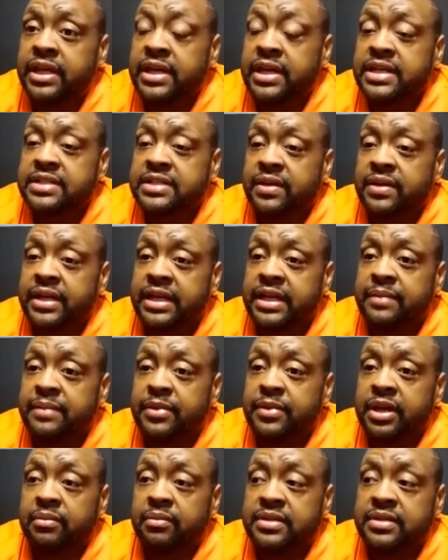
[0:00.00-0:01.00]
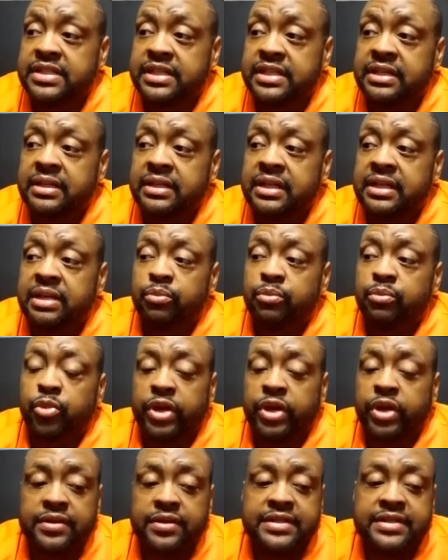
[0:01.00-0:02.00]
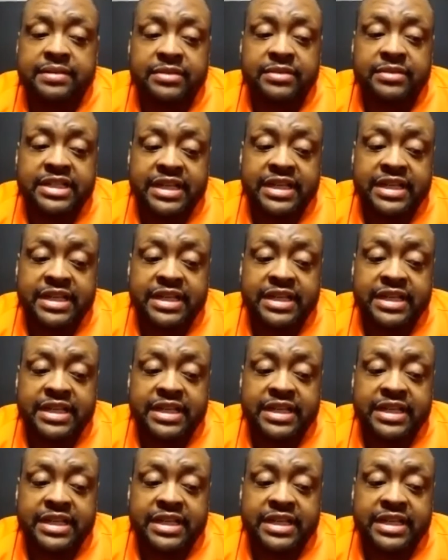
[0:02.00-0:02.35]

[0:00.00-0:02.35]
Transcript: So I need to be able to bring on some